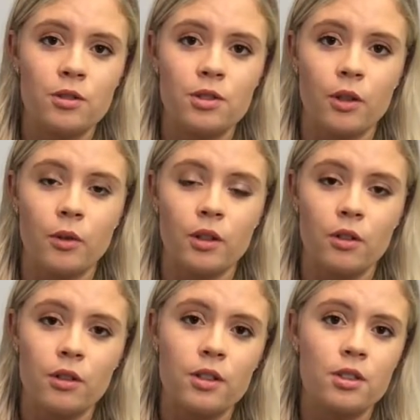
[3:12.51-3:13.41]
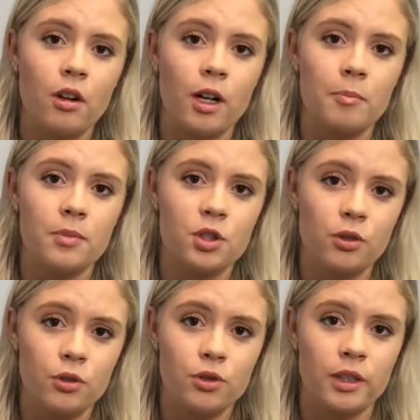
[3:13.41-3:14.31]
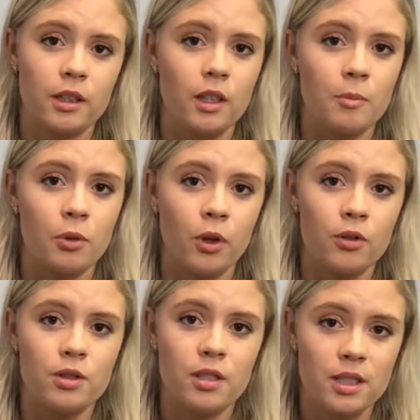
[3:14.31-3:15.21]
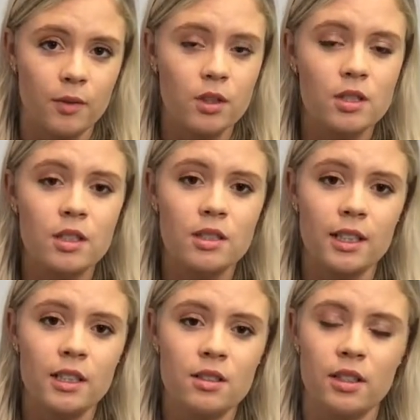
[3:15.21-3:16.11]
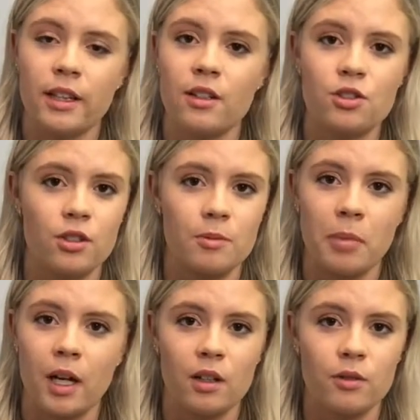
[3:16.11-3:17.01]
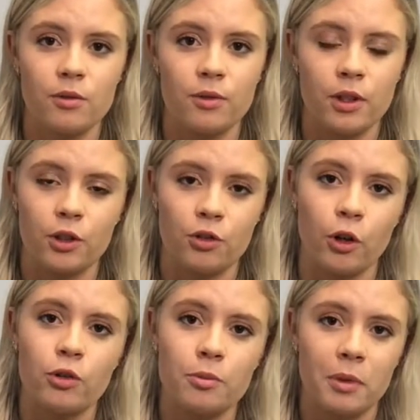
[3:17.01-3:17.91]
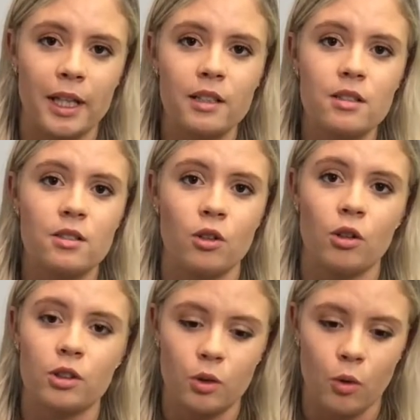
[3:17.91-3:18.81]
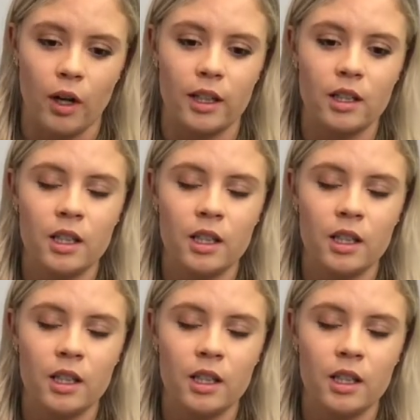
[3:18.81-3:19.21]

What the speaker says: So a lot of the time children are prone to Sever's disease, and that's just part of the growth plates not quite